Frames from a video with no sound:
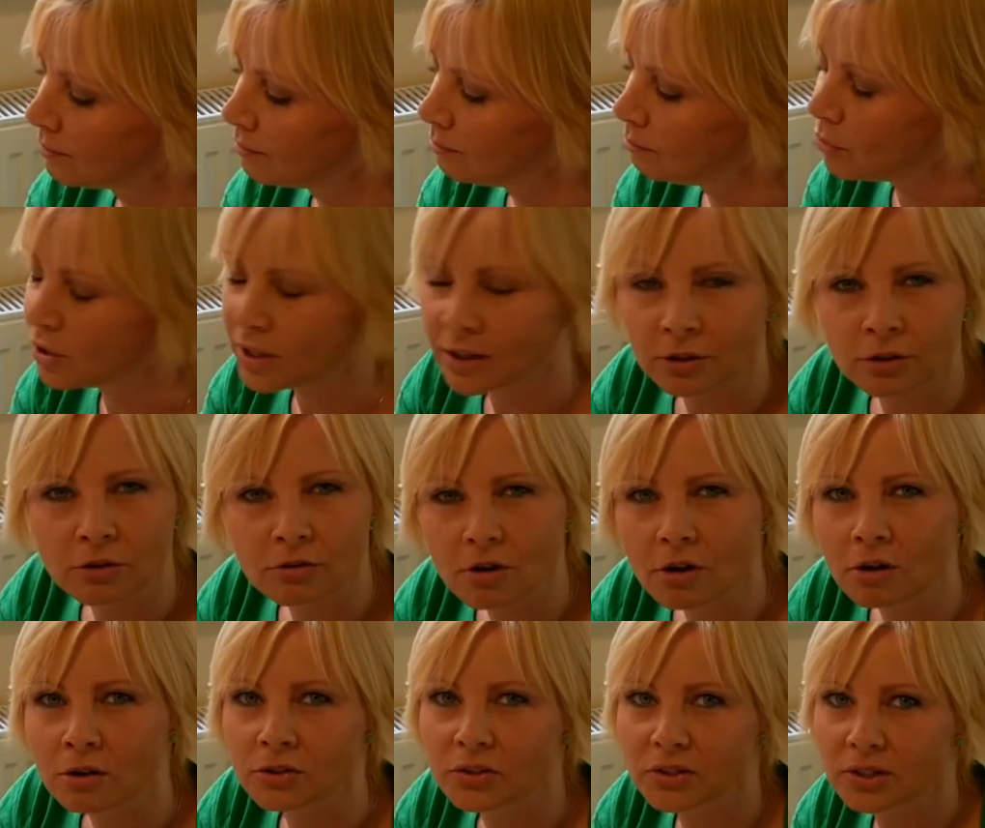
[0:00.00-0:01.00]
bring
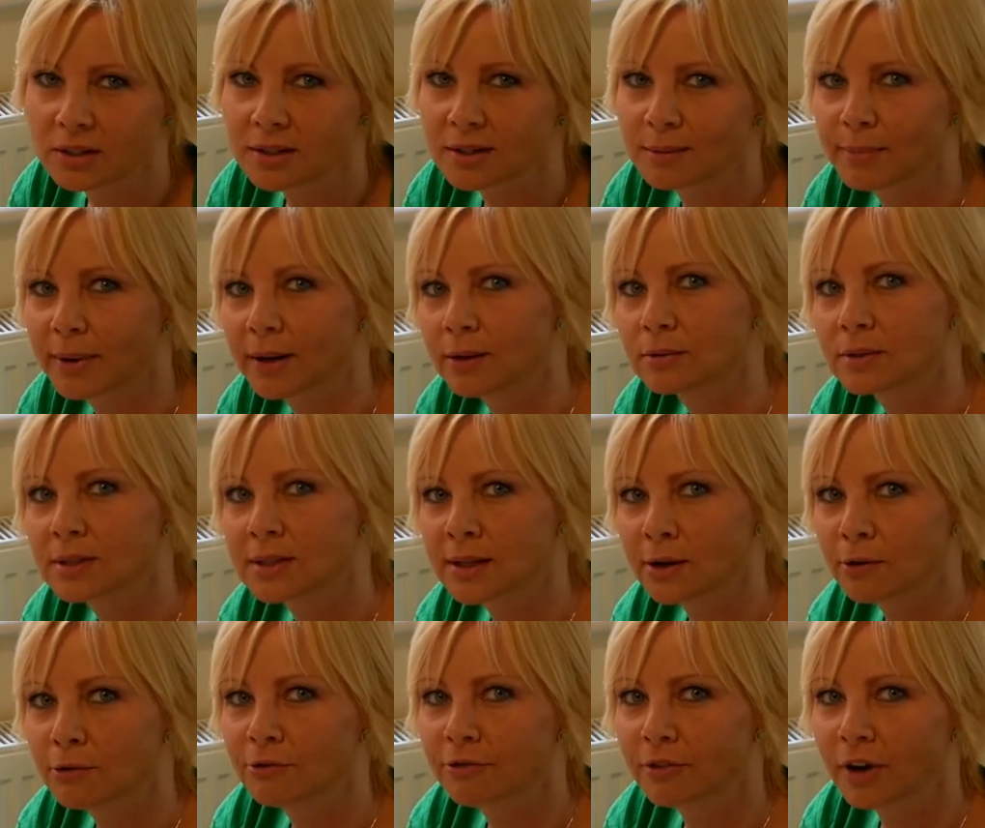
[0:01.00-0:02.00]
across, it's about
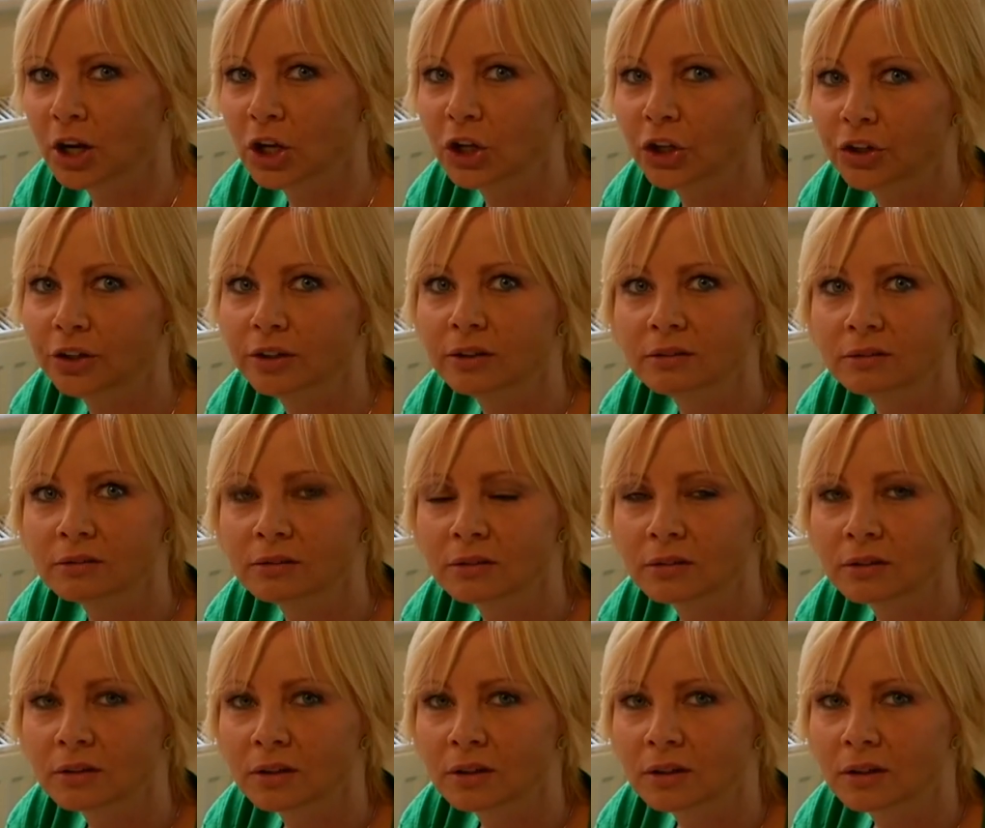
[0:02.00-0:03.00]
self-value
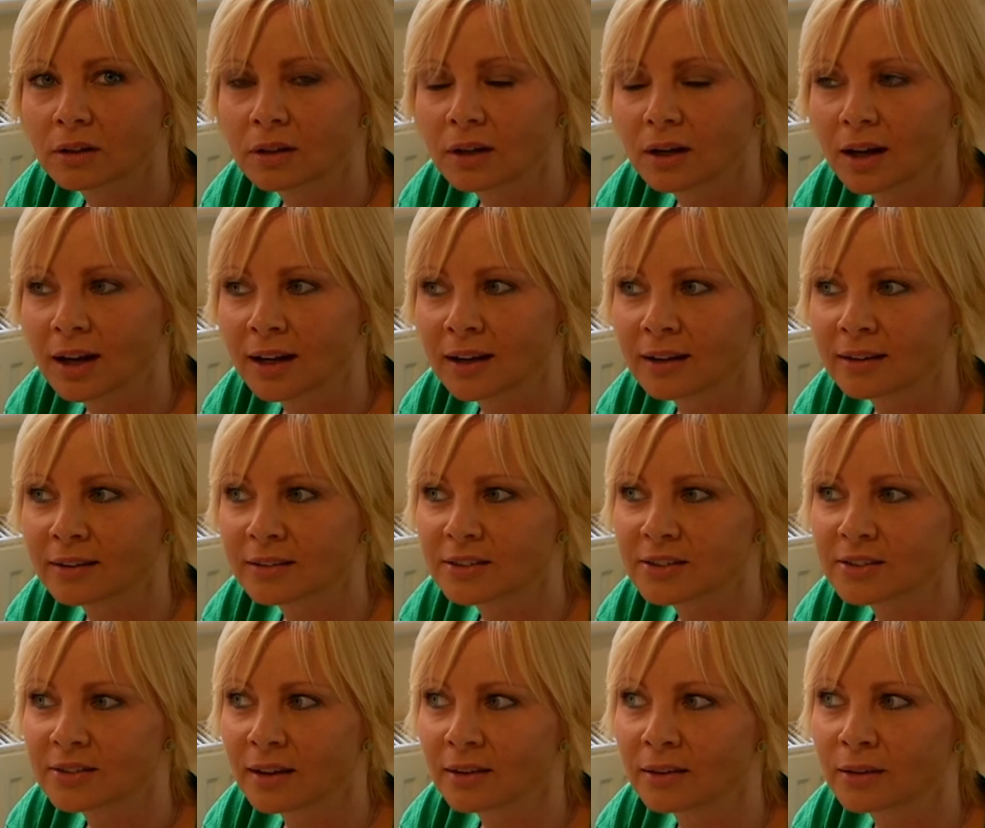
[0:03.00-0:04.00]
and
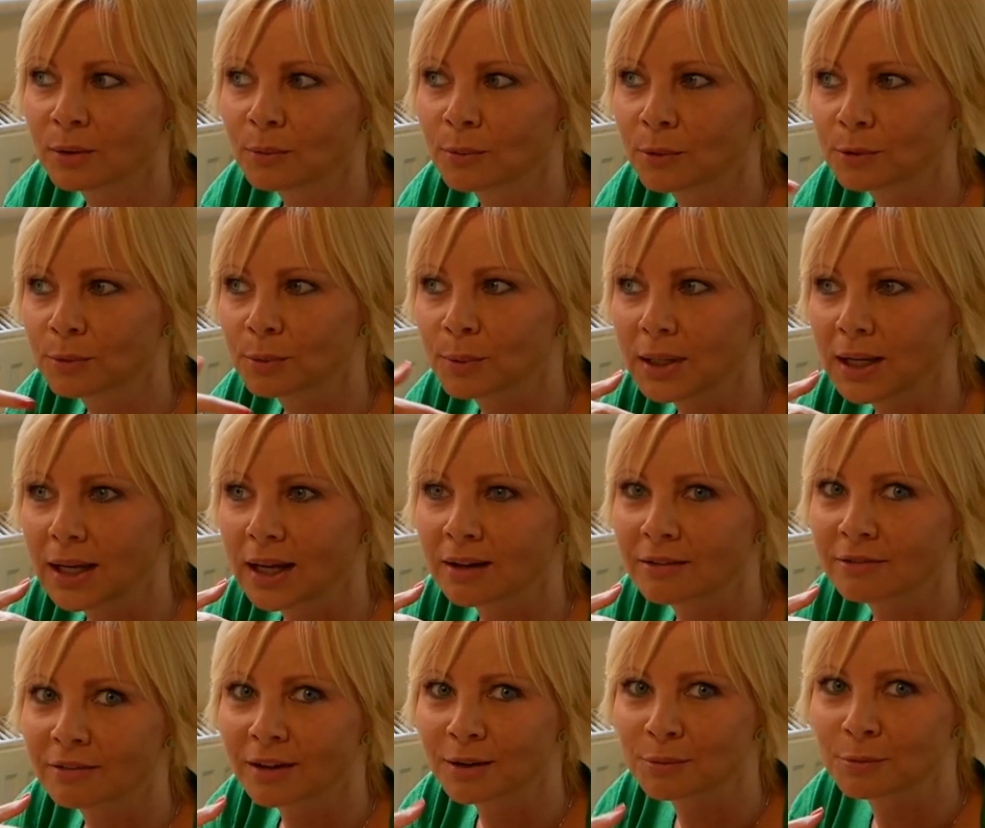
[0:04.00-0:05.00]
understanding what we
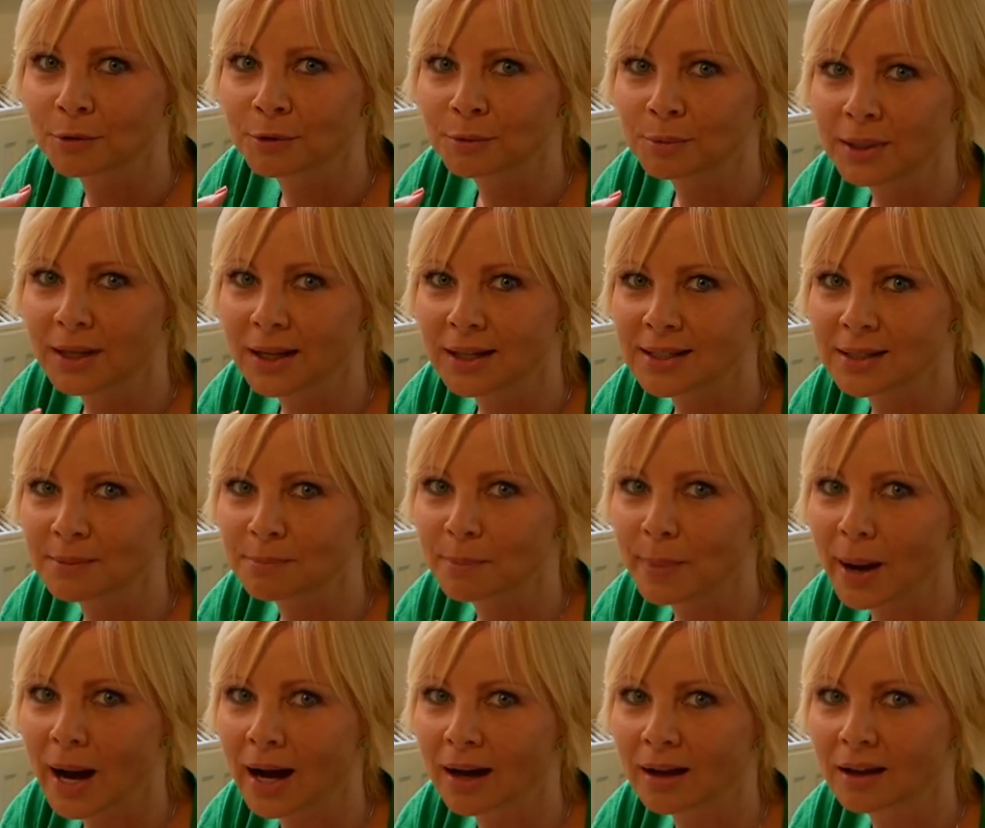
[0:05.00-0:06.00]
give and what we're getting
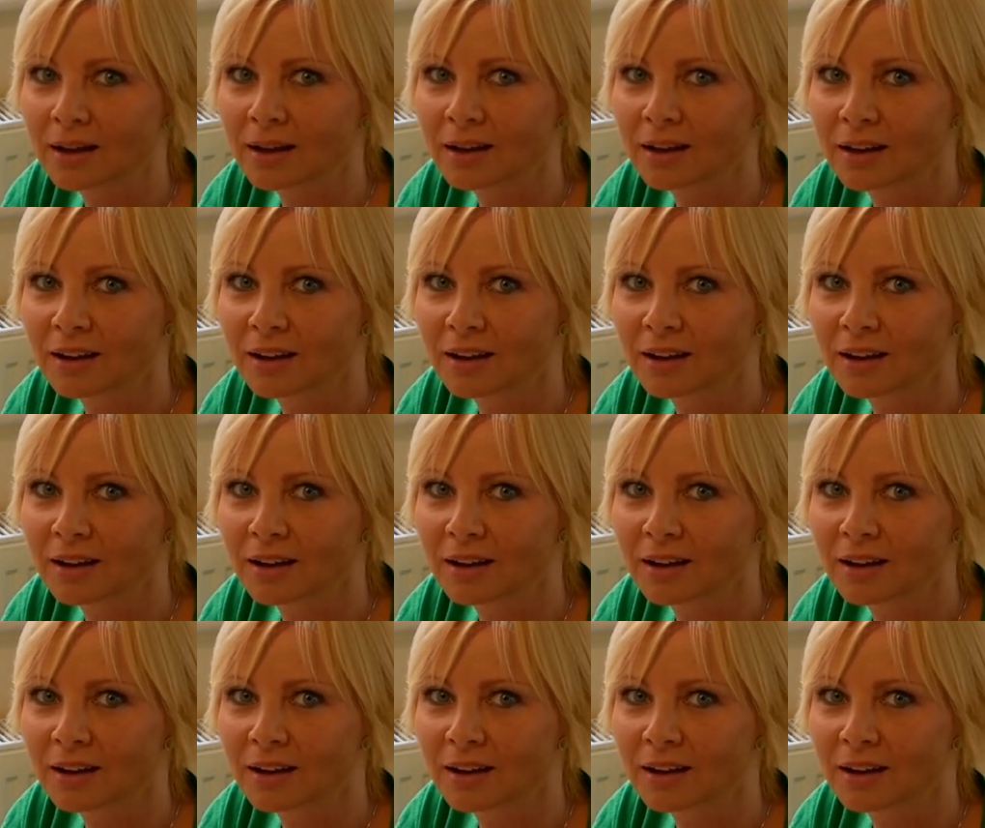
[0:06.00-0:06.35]
back.